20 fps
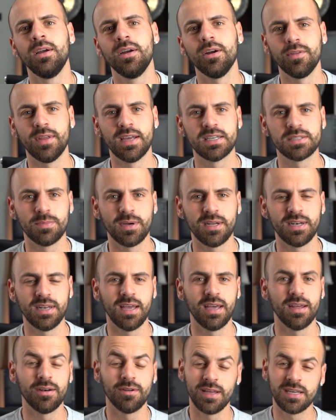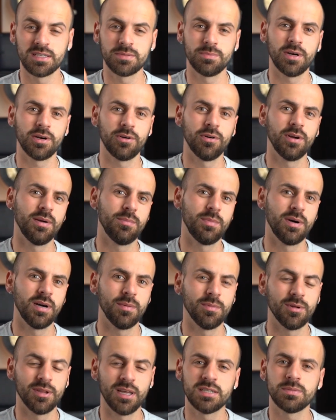or that's my dad, or that's my
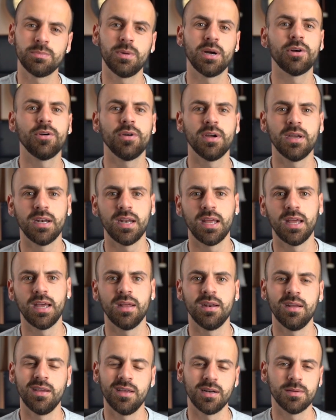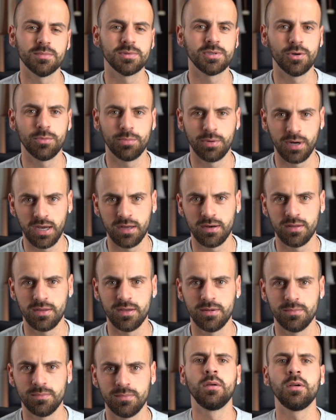grandmom, or that's my granddad, and I'm so proud of
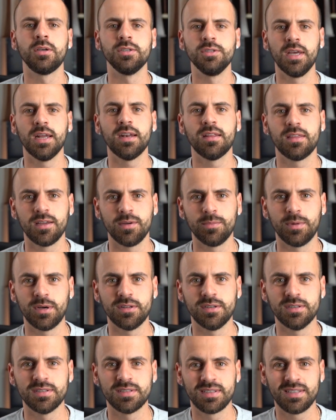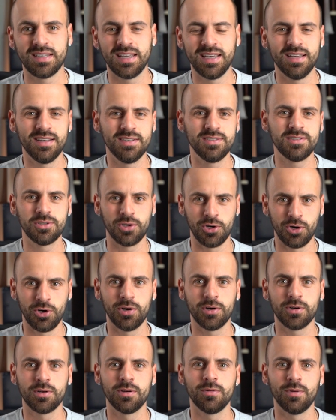them? Because you got to think about this. Kids
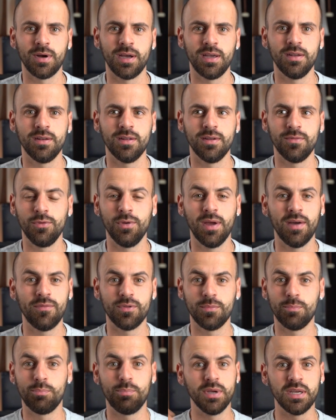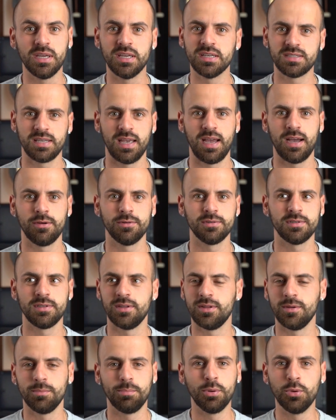talk, right? If you have the biggest house
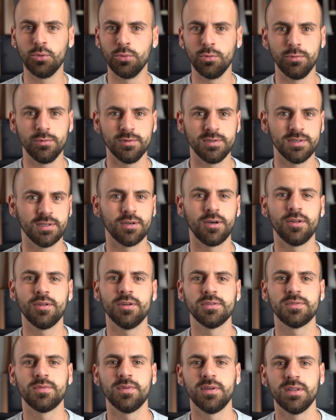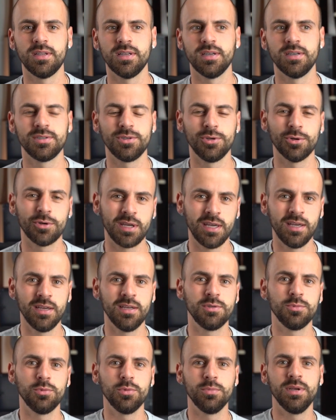and the pools and all those fun things, your
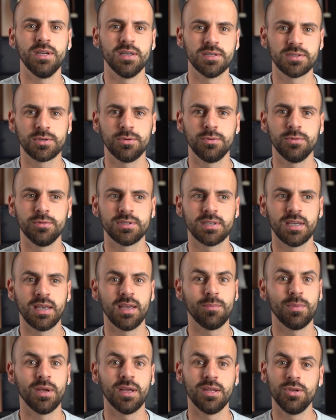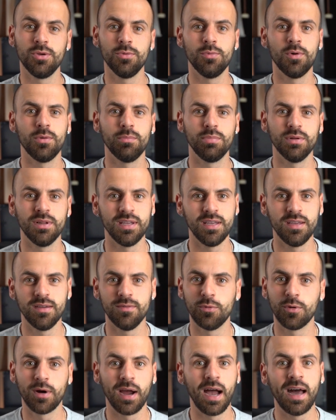kids will be at school saying, man, you won't
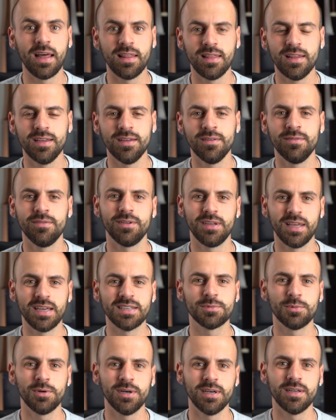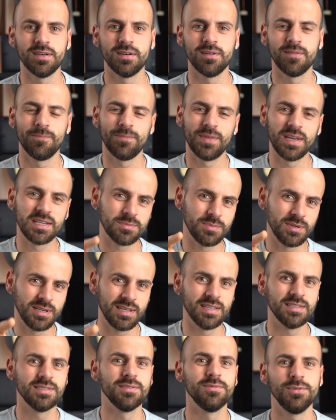believe where I live. Guess what? That's
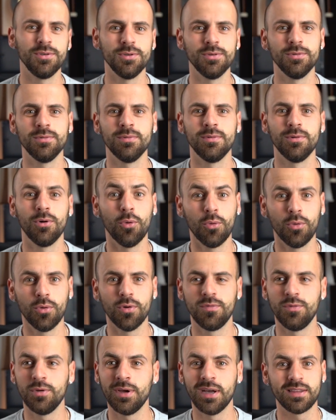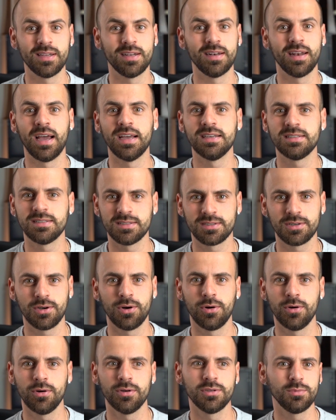because of you. Or if you got the nicest
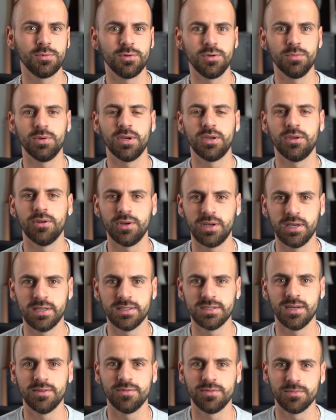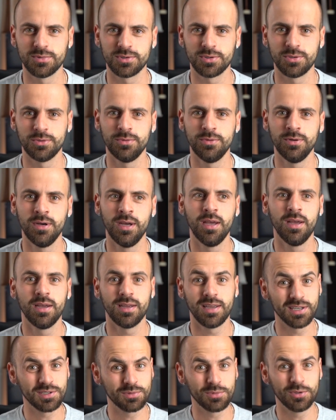cars when you pick your kids up from school,
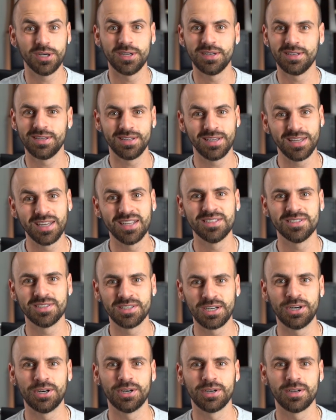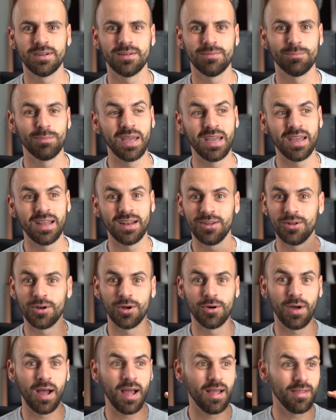guess what? Kids talk. Man, you
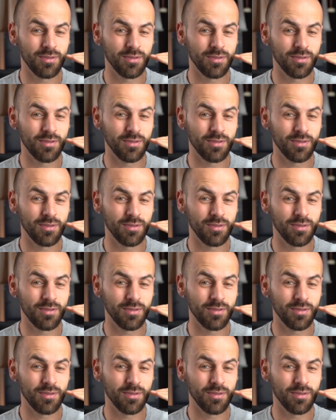know, I,